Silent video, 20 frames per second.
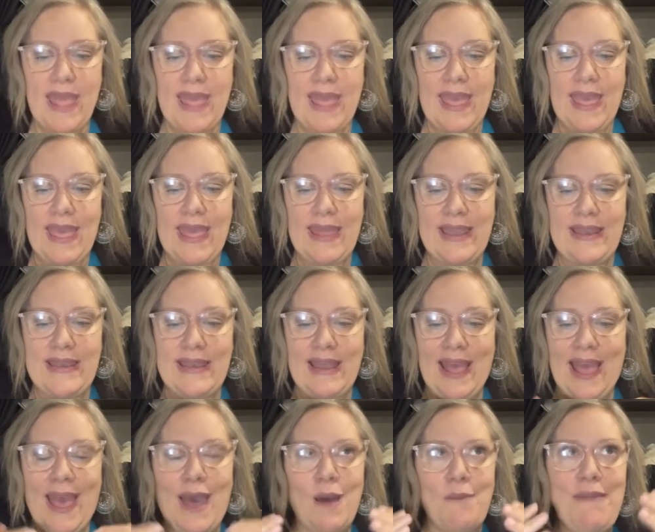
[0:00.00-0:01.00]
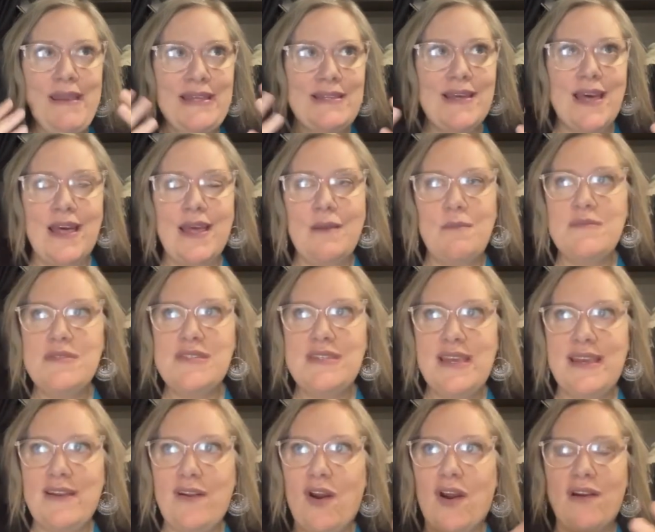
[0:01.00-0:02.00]
And how many times
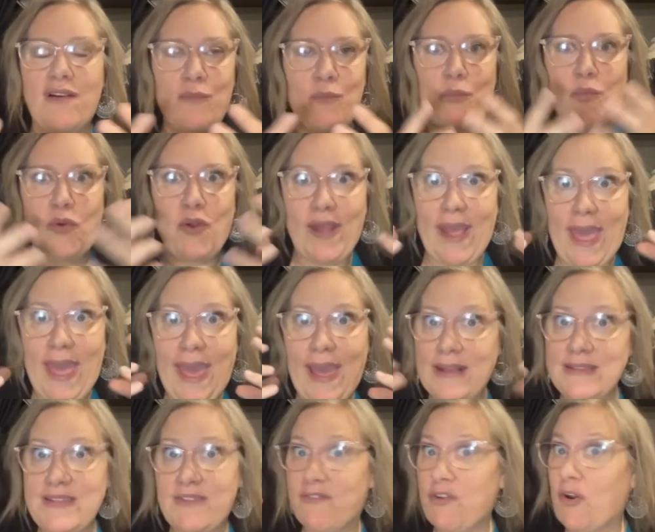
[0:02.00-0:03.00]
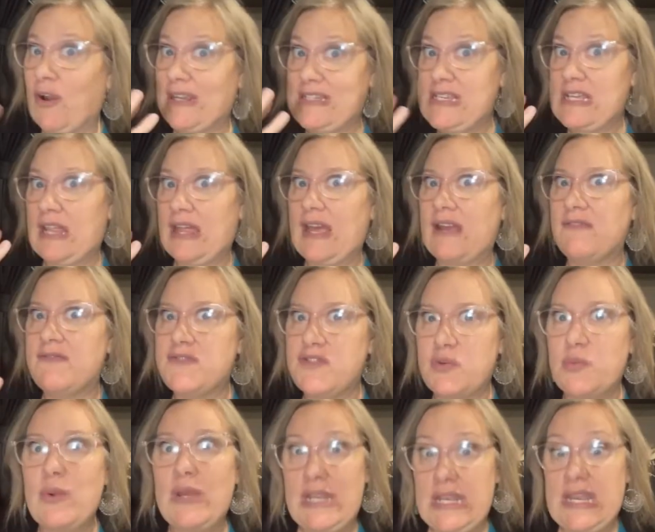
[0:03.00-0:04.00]
in our hectic, crazy life do
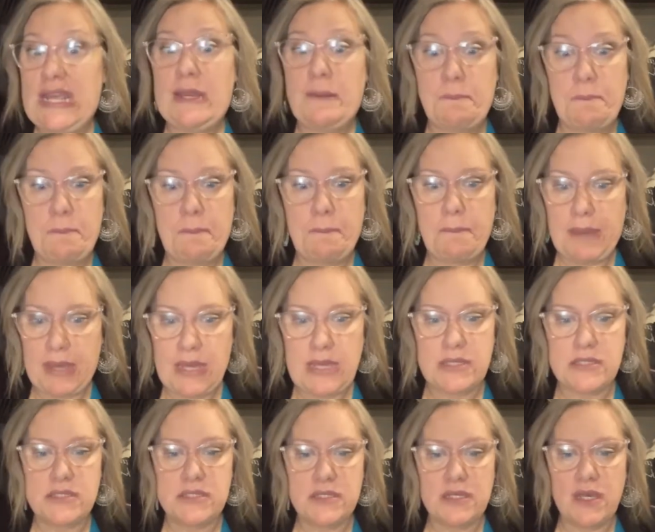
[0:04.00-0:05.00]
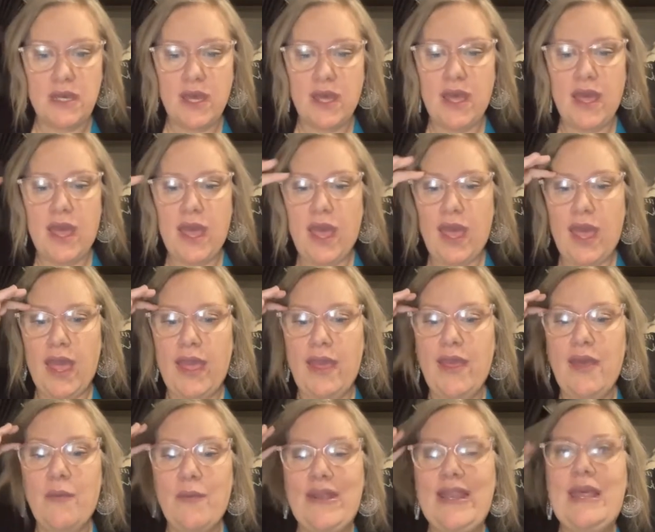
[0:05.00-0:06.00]
we need peace? And
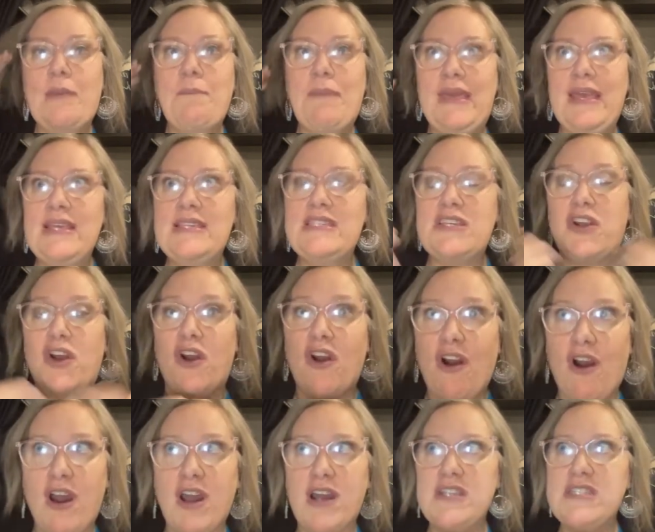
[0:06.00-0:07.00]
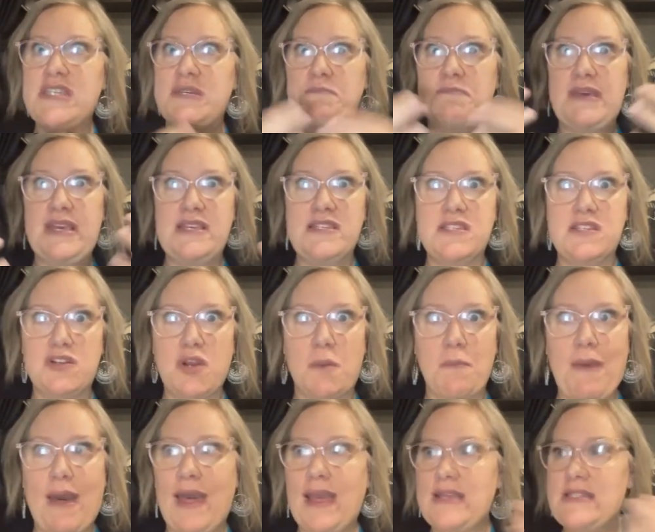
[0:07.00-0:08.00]
we need peace in our hearts and peace in our
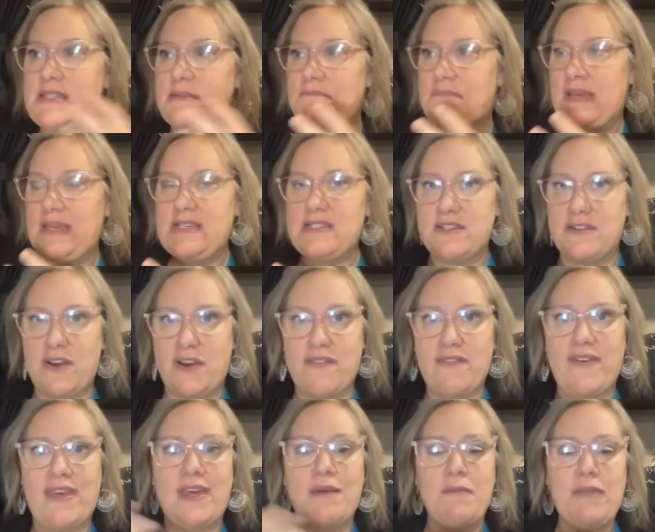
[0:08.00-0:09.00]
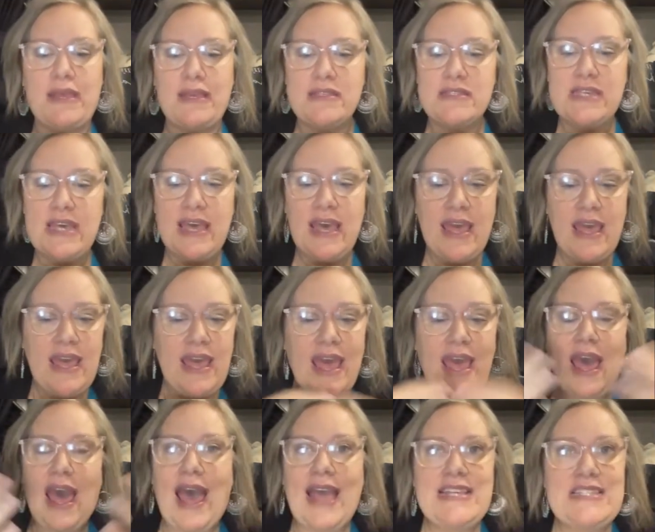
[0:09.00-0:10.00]
minds and peace in our families.
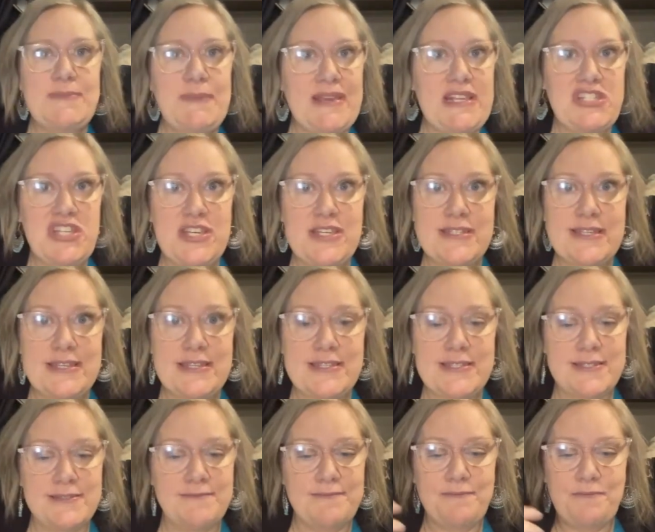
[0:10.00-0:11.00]
I speak Jesus.